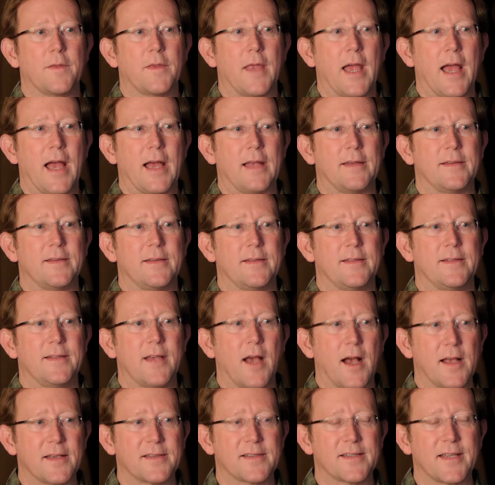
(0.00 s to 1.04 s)
that
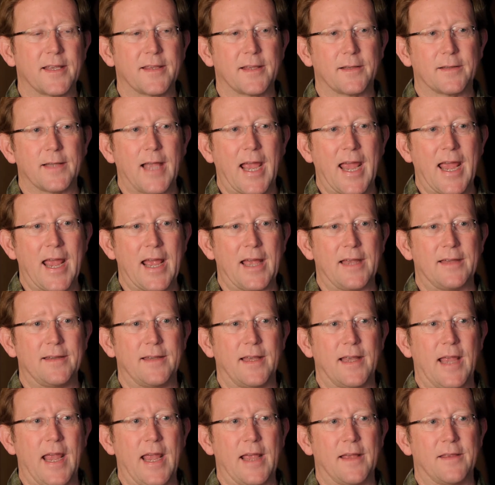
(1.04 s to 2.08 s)
does to the
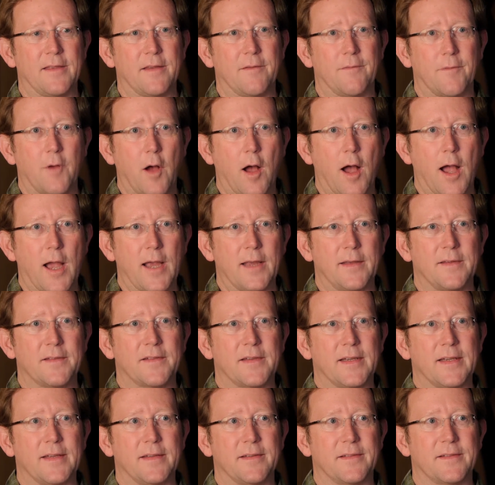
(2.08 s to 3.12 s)
land and the
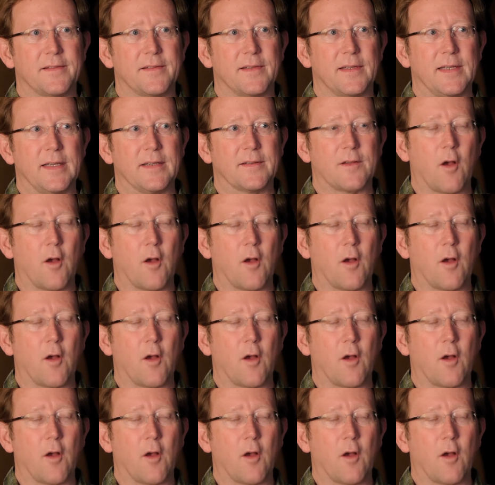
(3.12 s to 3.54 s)
vines is